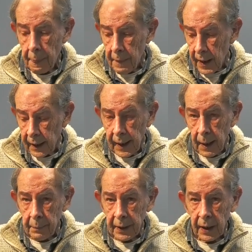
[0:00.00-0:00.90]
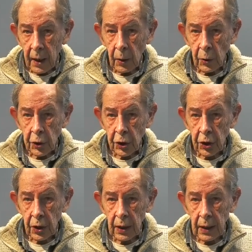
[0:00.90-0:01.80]
a camping coach,
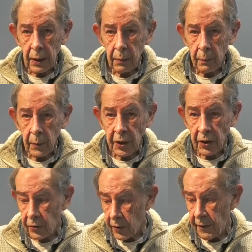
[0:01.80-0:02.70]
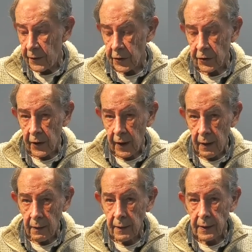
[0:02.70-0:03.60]
which is just
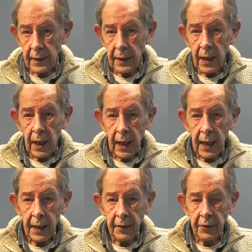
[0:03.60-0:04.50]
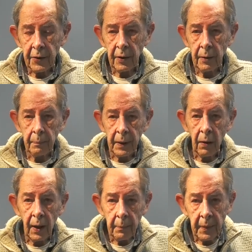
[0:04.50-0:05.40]
there, and
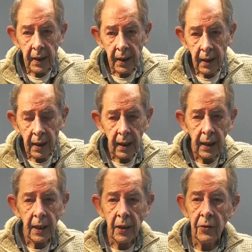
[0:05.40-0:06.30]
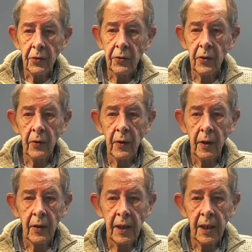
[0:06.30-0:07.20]
behind me is
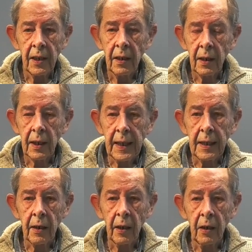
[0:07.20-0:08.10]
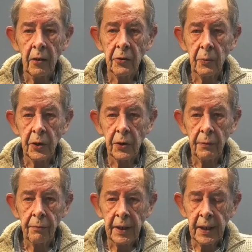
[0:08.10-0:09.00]
the King class, which
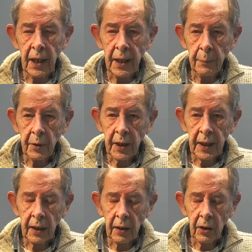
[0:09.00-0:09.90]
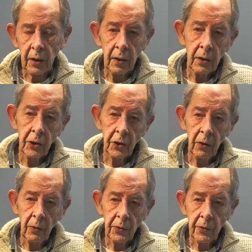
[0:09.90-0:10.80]
I've renamed King
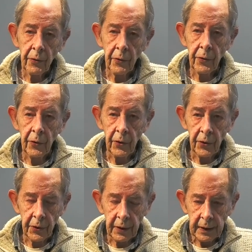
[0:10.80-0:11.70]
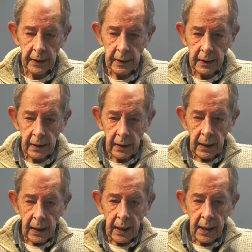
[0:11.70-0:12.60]
Charles III
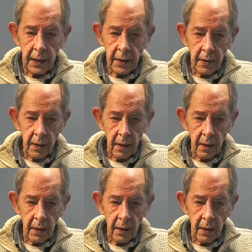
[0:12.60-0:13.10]
in